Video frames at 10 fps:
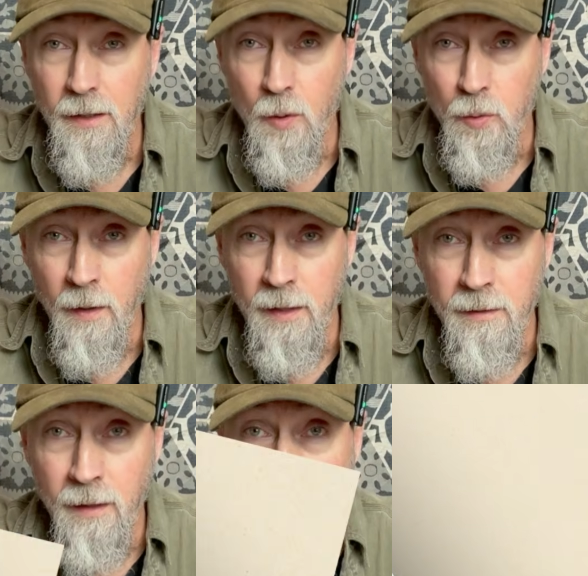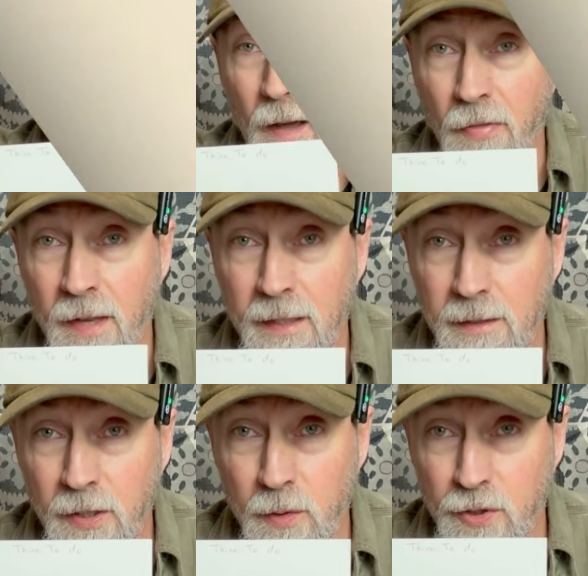Goes right on top. Things
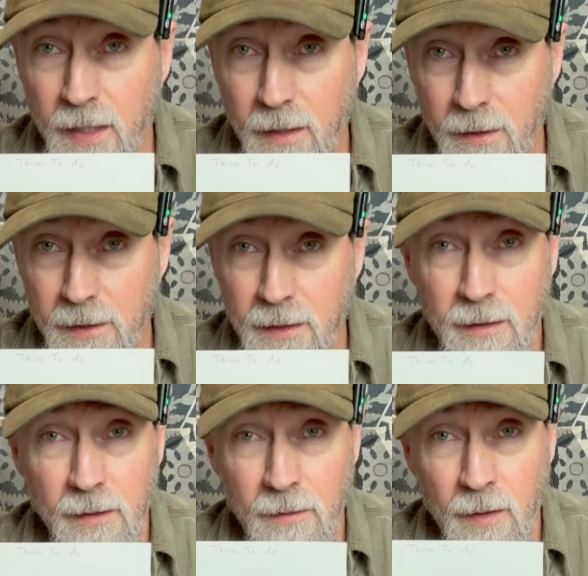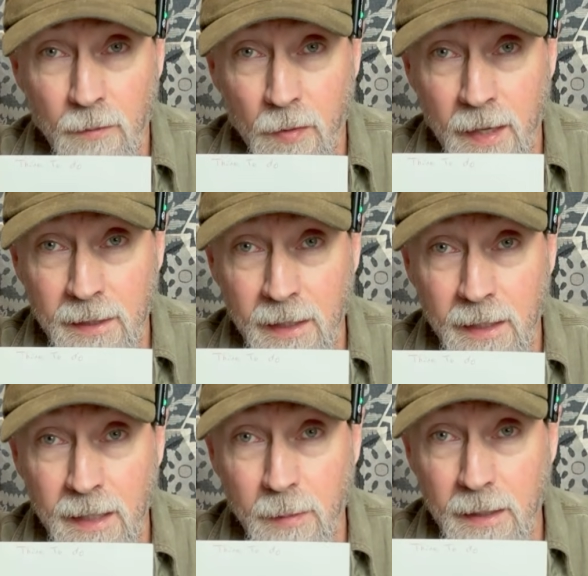to do checklist for things that
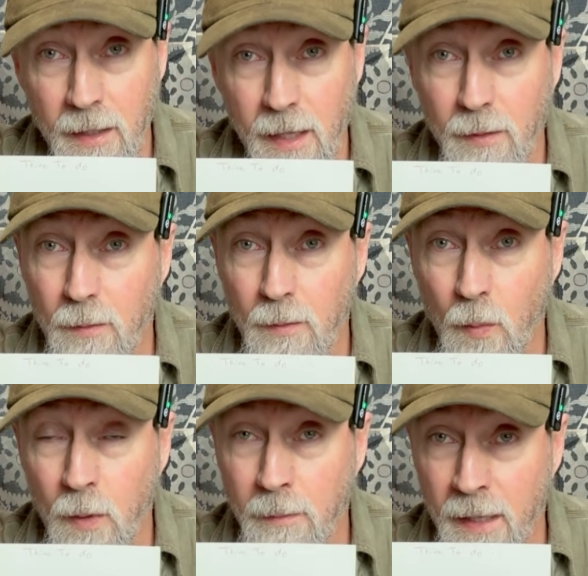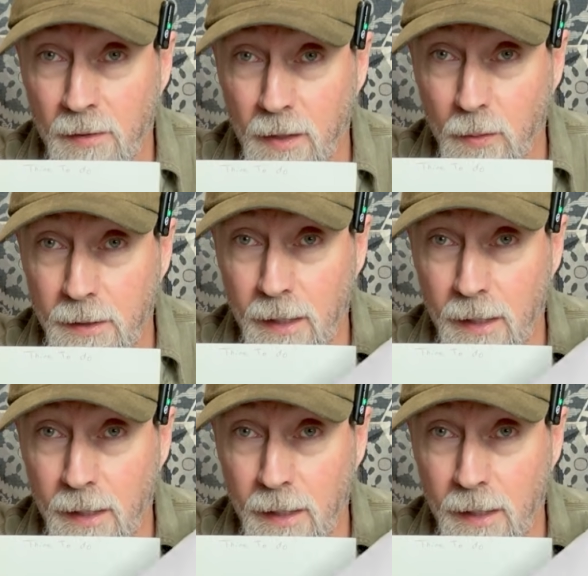need to be done when the power goes